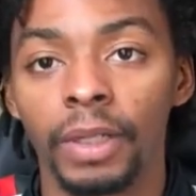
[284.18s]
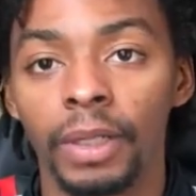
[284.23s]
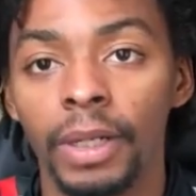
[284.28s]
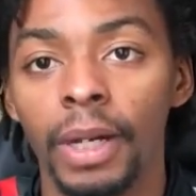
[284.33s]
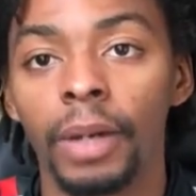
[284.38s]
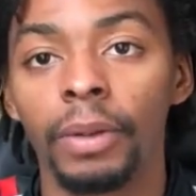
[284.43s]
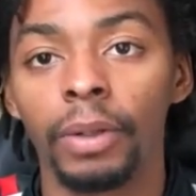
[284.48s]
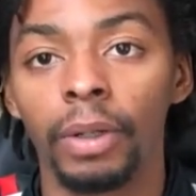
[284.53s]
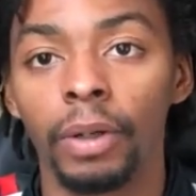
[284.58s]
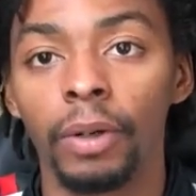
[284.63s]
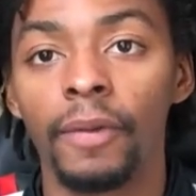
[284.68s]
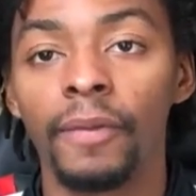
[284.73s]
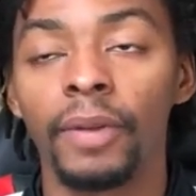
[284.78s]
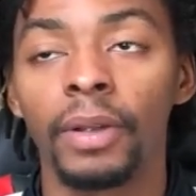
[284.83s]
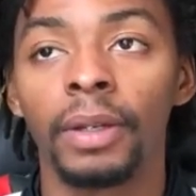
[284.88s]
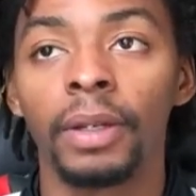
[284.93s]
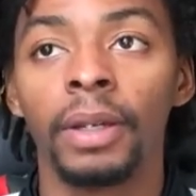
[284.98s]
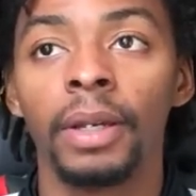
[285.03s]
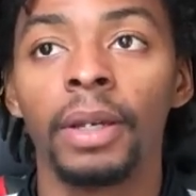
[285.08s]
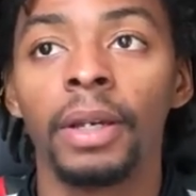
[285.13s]
Kyrie
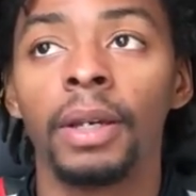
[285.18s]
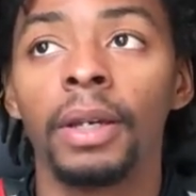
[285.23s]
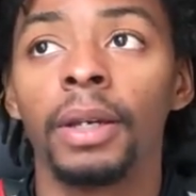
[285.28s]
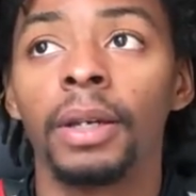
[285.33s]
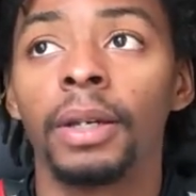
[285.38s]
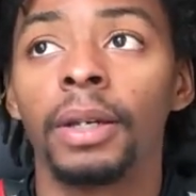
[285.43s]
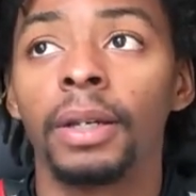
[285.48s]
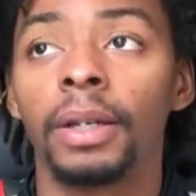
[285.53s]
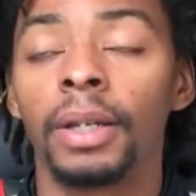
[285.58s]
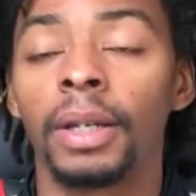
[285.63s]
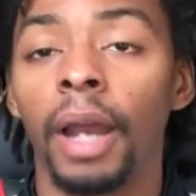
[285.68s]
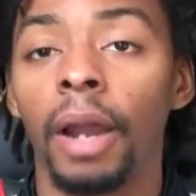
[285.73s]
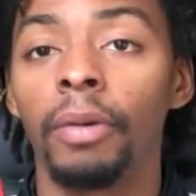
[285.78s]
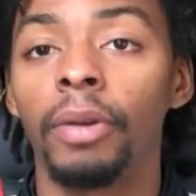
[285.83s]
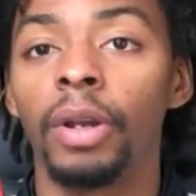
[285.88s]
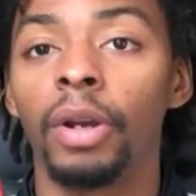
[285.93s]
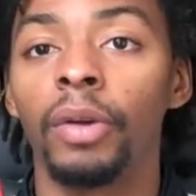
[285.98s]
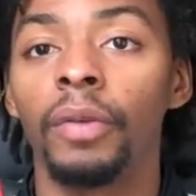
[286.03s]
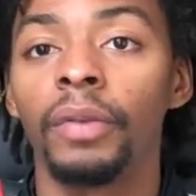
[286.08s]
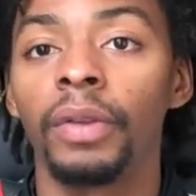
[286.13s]
Irving.
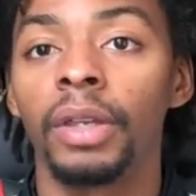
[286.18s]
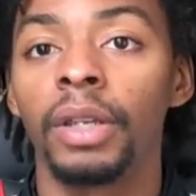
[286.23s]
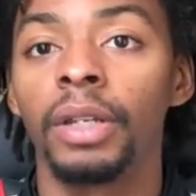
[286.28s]
Kyrie Irving,